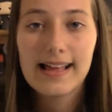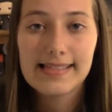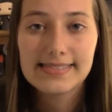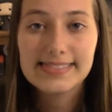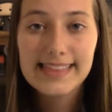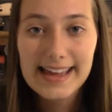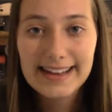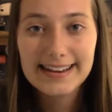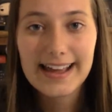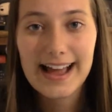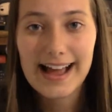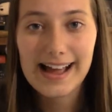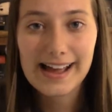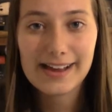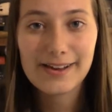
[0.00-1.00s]
Then
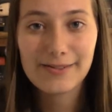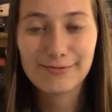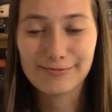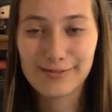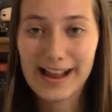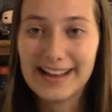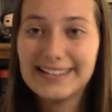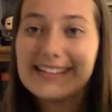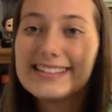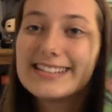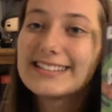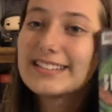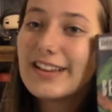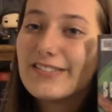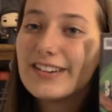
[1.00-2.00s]
I read The
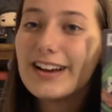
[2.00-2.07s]
Seven